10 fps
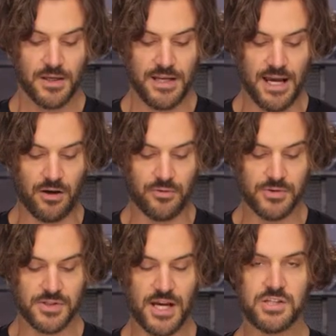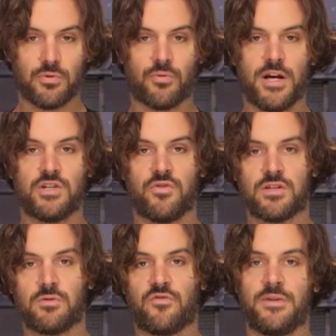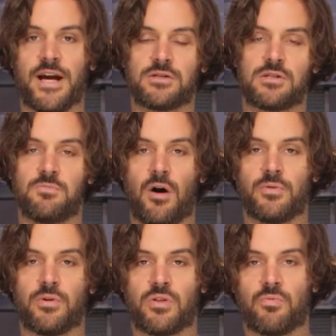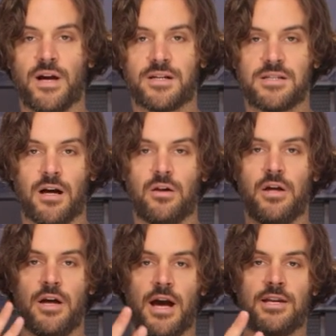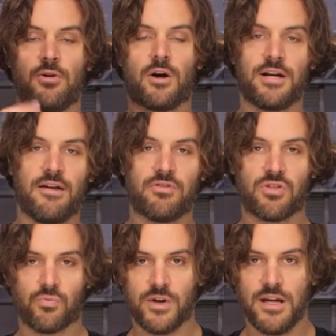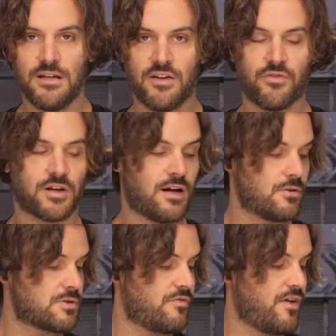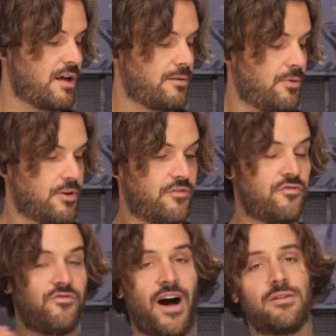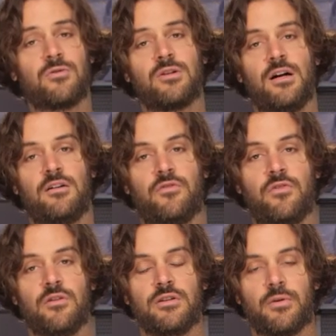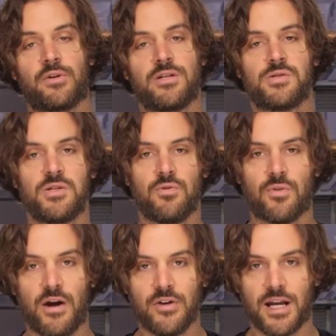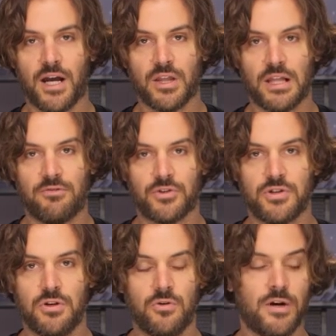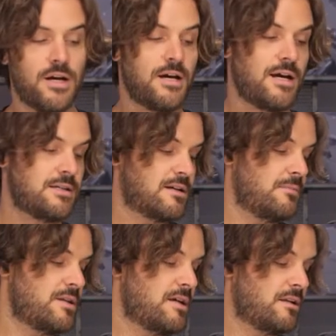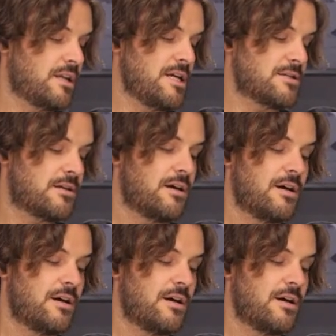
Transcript: Now, sizes will range for this one from an extra small up to a 3XL, and you are going to have 3 different colors available. The final glove that we're going to see rounding out the level 2 is going to be the Elite.